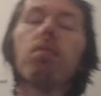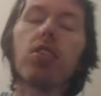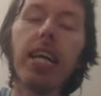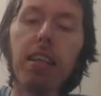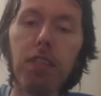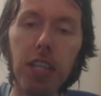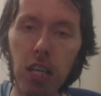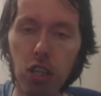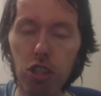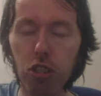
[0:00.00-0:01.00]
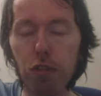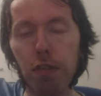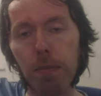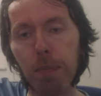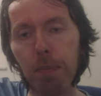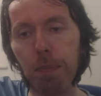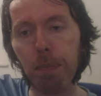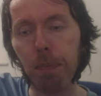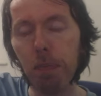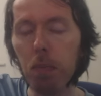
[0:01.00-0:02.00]
say anything untruth,
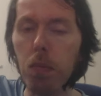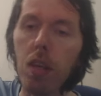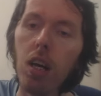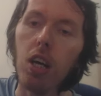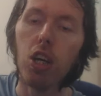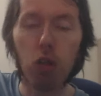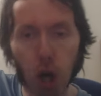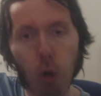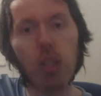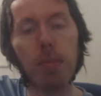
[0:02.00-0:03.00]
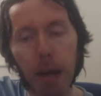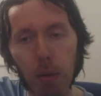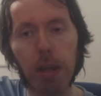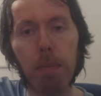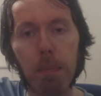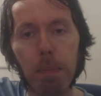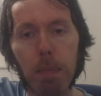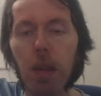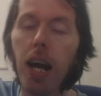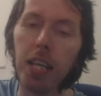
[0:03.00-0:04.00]
who called him out on it.
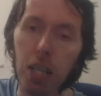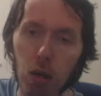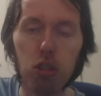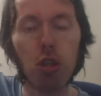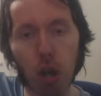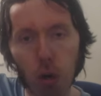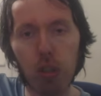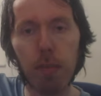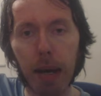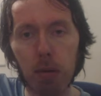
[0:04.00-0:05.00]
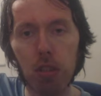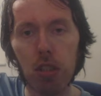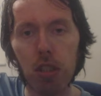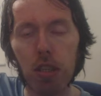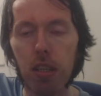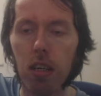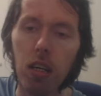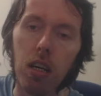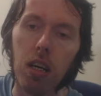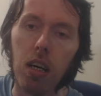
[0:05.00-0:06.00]
And I also called him out
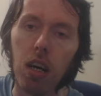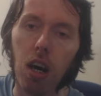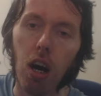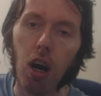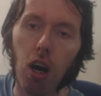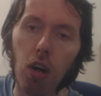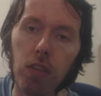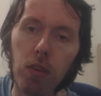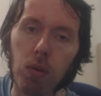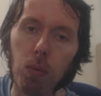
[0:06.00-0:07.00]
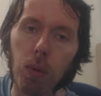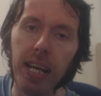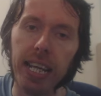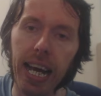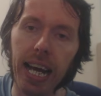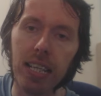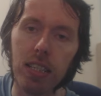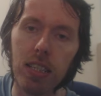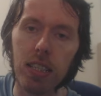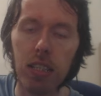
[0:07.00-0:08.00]
on when he
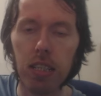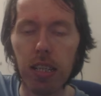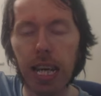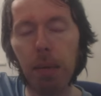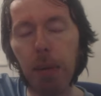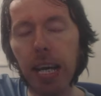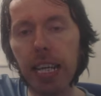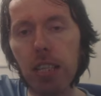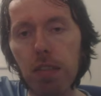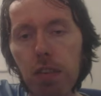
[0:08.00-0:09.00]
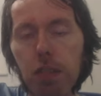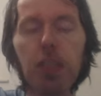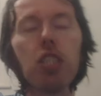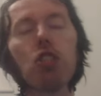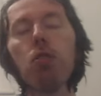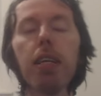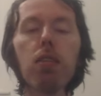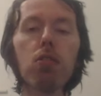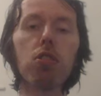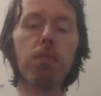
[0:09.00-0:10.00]
had a campaign for free school
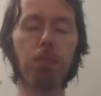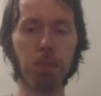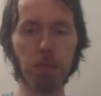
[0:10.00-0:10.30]
meals